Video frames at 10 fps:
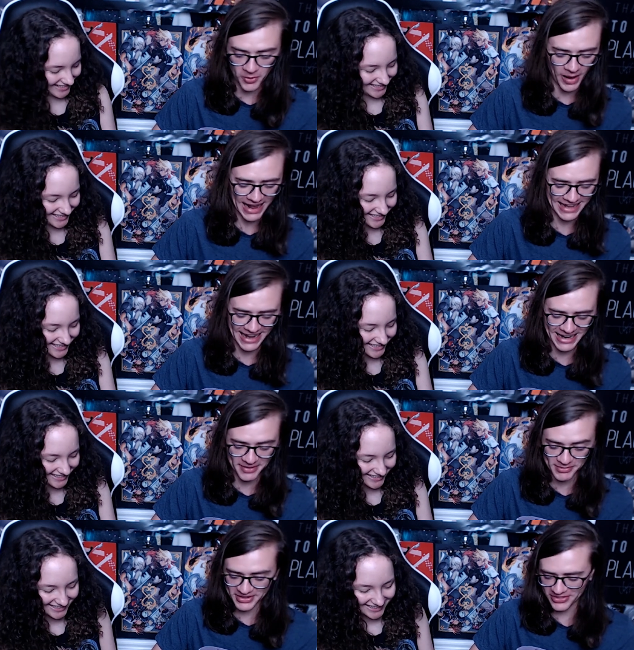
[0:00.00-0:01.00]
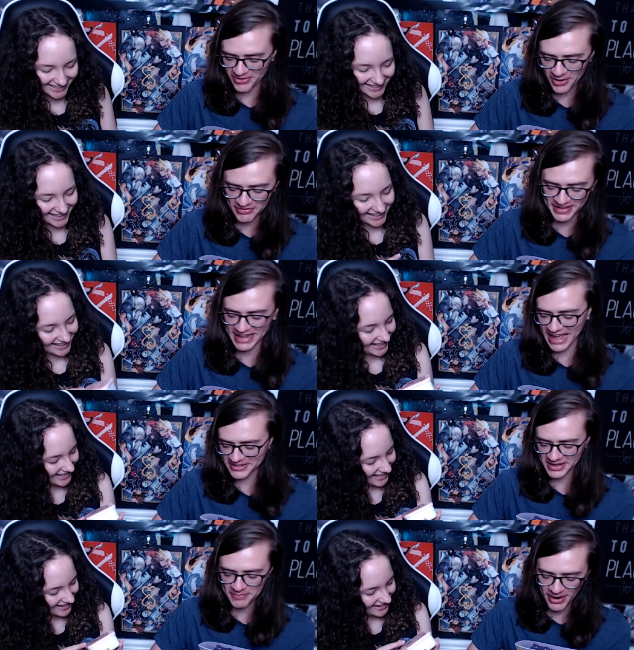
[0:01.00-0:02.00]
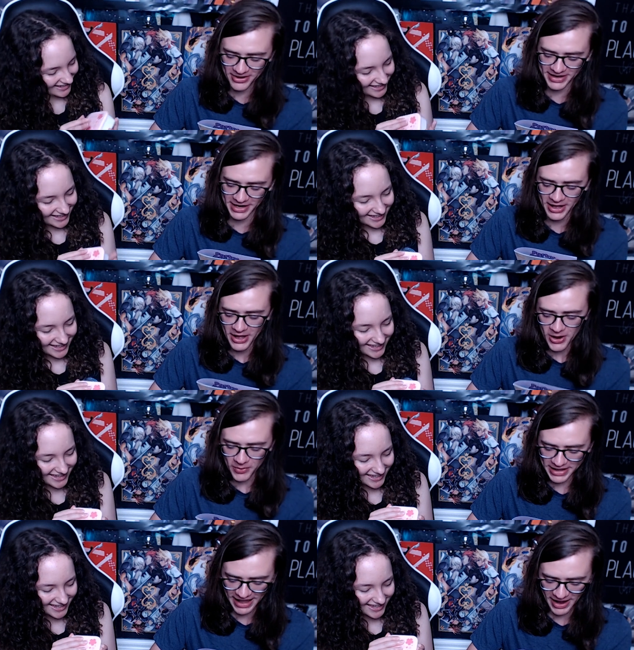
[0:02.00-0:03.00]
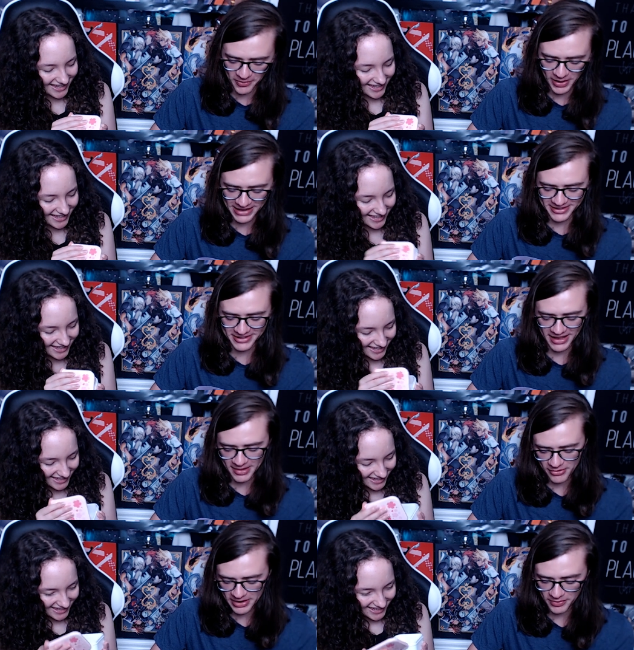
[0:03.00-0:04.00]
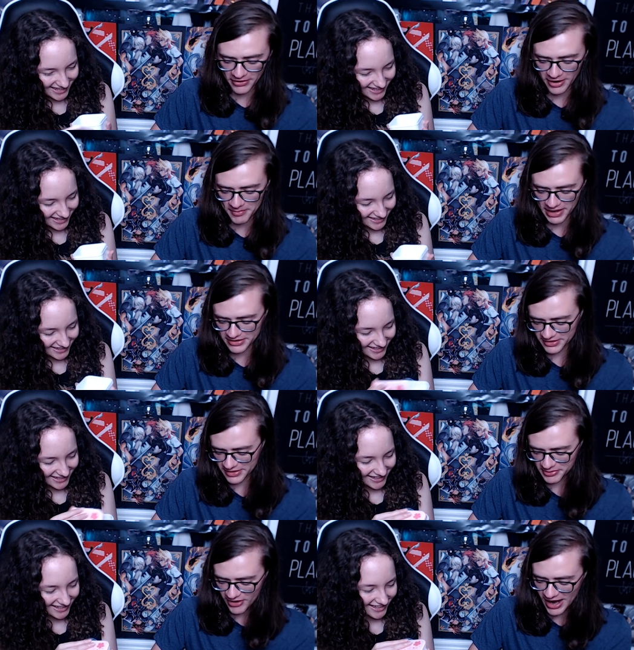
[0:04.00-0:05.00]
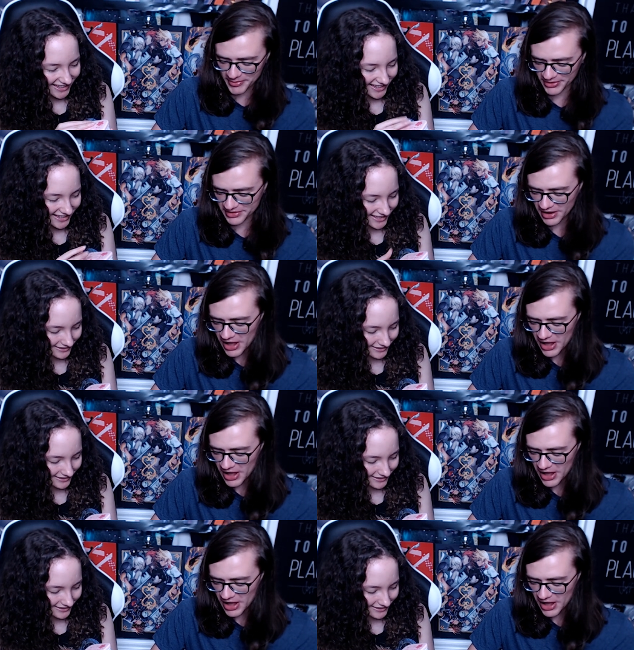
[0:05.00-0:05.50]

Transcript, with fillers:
Speaker 1: kawaii items to throw a fantastic party. We can't wait to celebrate with our amazing subscribers.